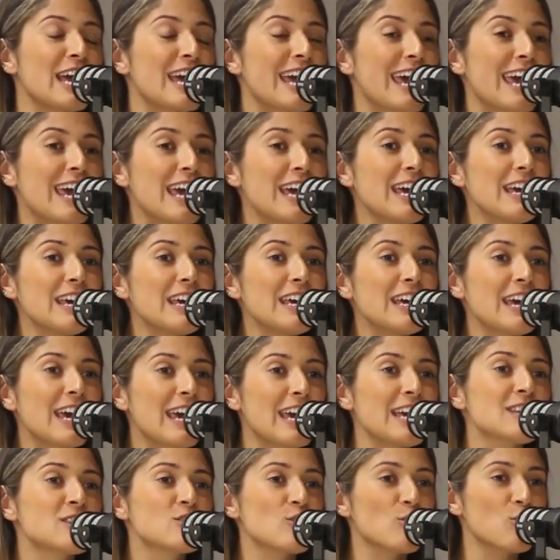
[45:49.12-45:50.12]

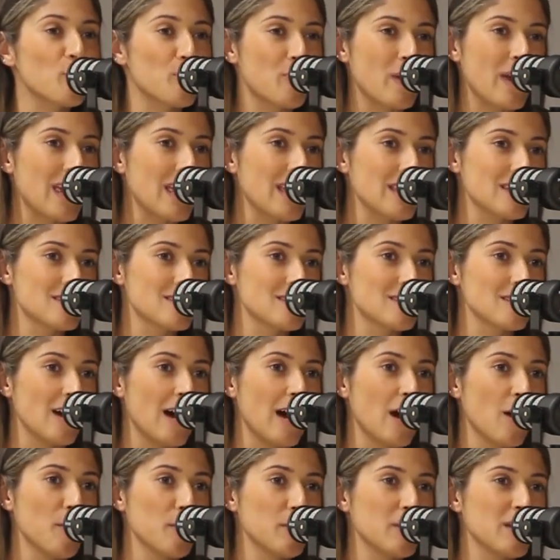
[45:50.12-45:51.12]
He saw a piece.
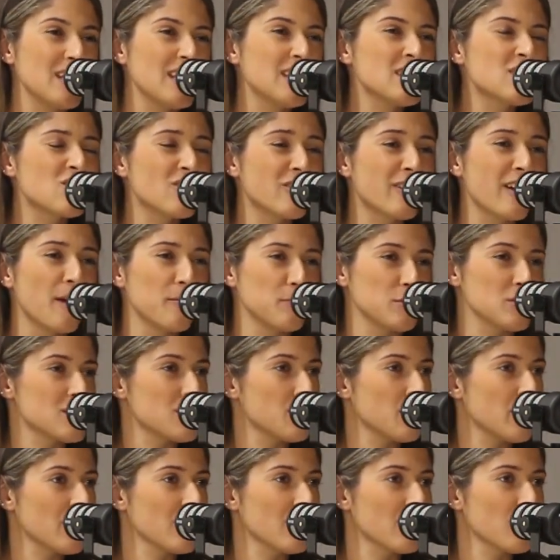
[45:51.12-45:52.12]
Instagram
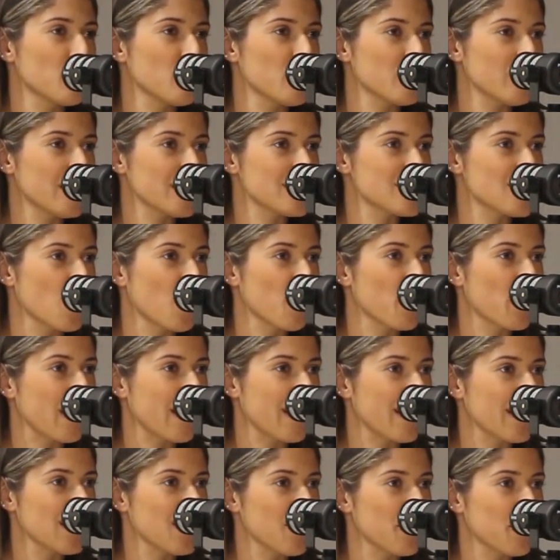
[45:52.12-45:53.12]
used to be a little more less
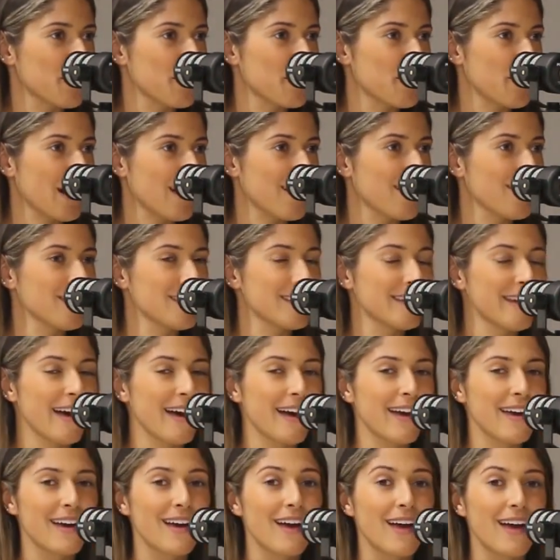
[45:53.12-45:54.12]
complicated back in the
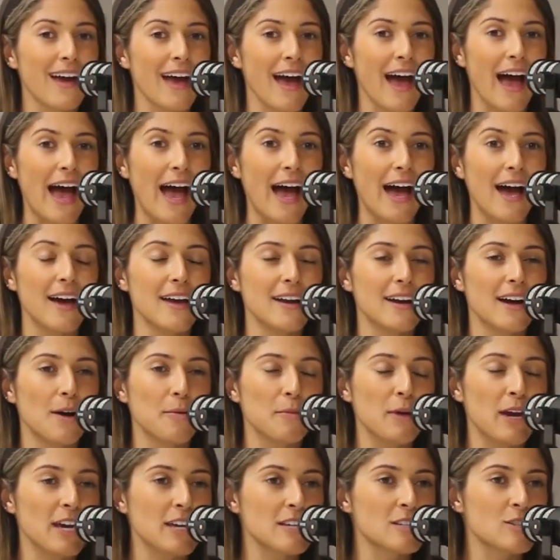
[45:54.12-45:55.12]
day. Yeah.
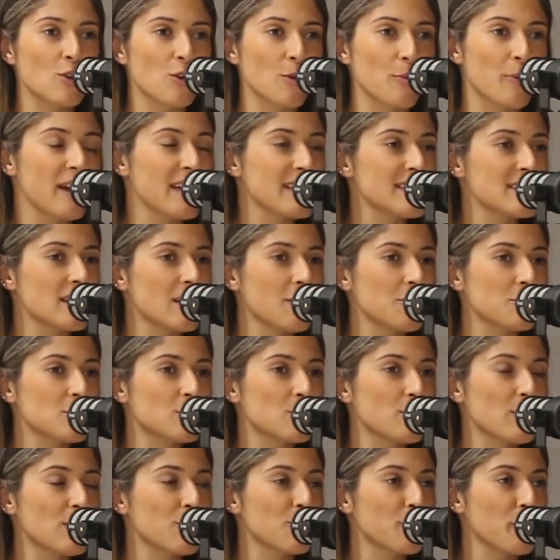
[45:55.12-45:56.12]
And he saw a piece that I
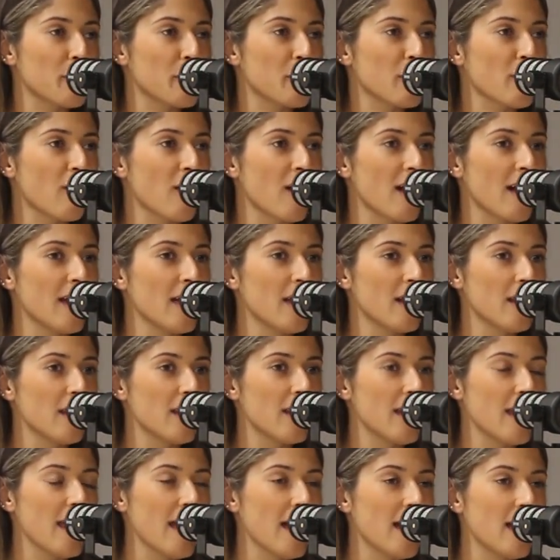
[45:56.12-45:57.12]
was doing for a
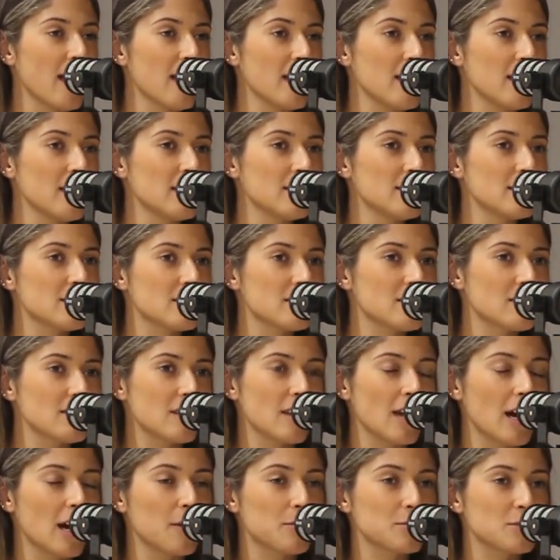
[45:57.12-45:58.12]
client, and
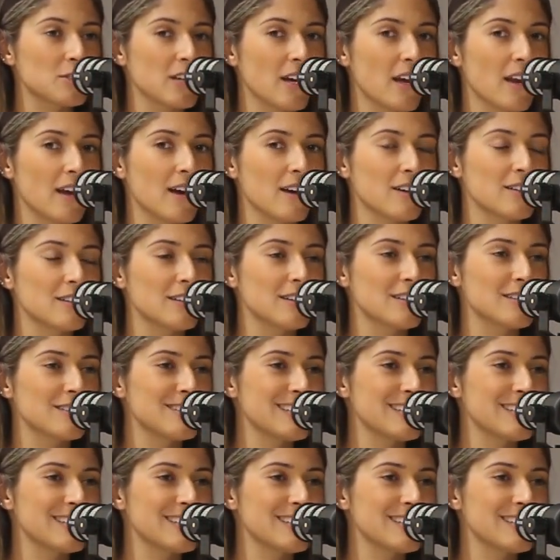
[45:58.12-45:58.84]
shout out.